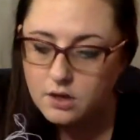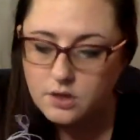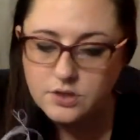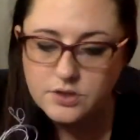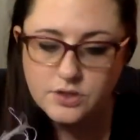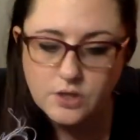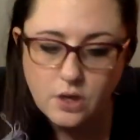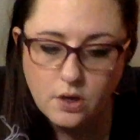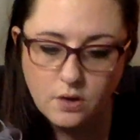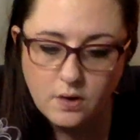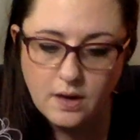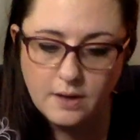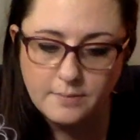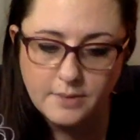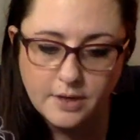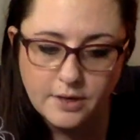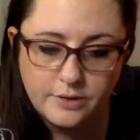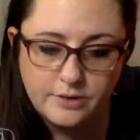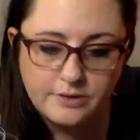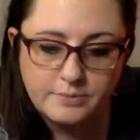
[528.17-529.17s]
So, I'm
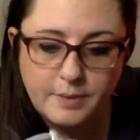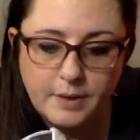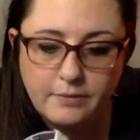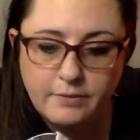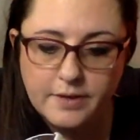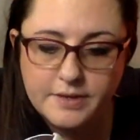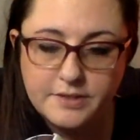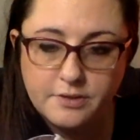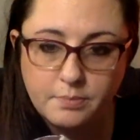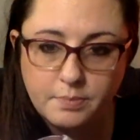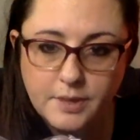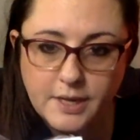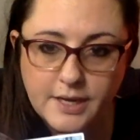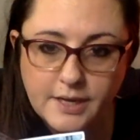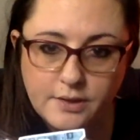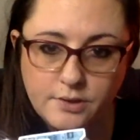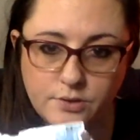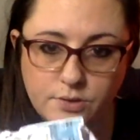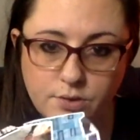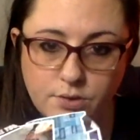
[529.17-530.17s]
going to use my razor
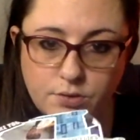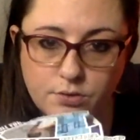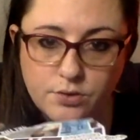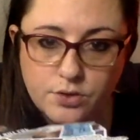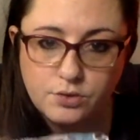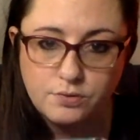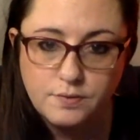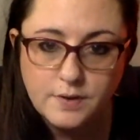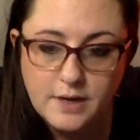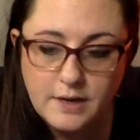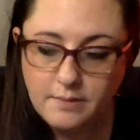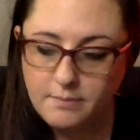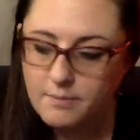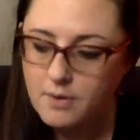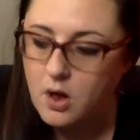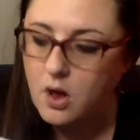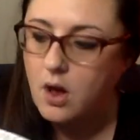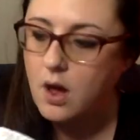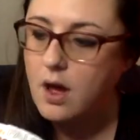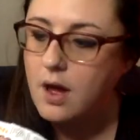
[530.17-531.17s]
blade to trim
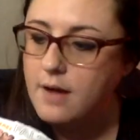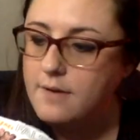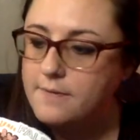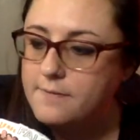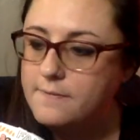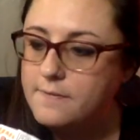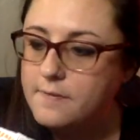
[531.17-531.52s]
off